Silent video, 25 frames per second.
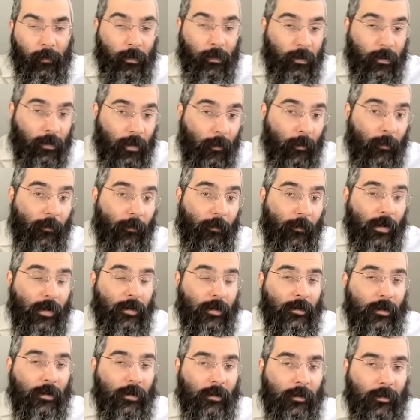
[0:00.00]
Because the Rebbe
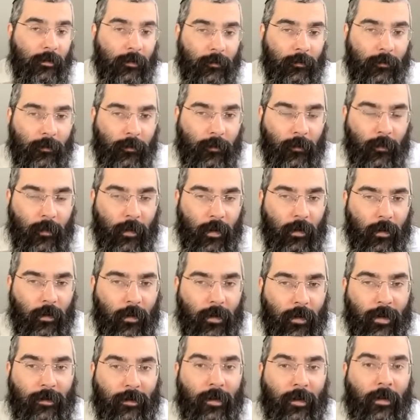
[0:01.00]
feels it.
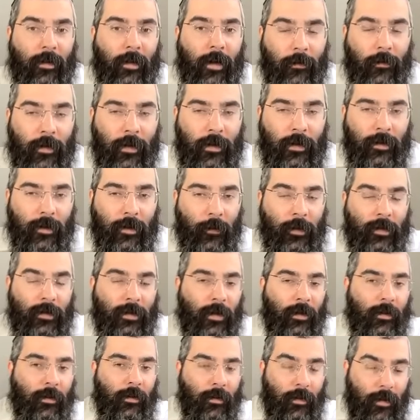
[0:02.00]
That's like the Arizal we said.